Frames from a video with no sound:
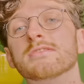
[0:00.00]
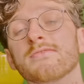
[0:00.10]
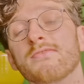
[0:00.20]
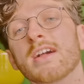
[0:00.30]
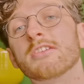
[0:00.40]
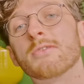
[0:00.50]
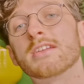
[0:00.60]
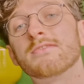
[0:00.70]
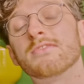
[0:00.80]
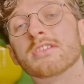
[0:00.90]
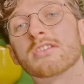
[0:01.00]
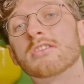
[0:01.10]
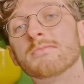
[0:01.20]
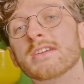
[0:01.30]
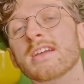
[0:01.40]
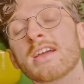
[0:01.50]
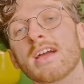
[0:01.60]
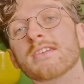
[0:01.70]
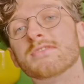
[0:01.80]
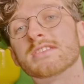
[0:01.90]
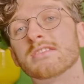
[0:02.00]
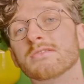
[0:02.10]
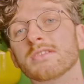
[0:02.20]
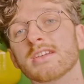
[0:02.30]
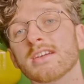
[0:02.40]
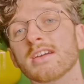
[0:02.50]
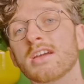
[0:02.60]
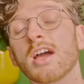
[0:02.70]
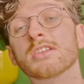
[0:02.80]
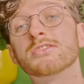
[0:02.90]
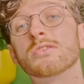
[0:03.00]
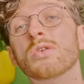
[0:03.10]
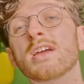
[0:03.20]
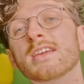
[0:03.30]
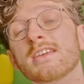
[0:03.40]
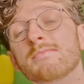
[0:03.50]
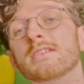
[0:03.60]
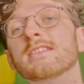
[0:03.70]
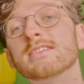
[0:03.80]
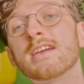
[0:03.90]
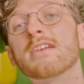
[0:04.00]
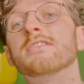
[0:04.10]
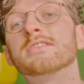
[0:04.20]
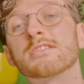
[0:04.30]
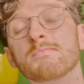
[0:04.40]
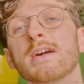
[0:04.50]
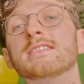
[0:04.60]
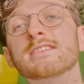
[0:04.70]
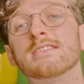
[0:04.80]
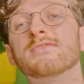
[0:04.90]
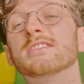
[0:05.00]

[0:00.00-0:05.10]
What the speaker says: value added for the economy every single year. And so keeping these areas competitive is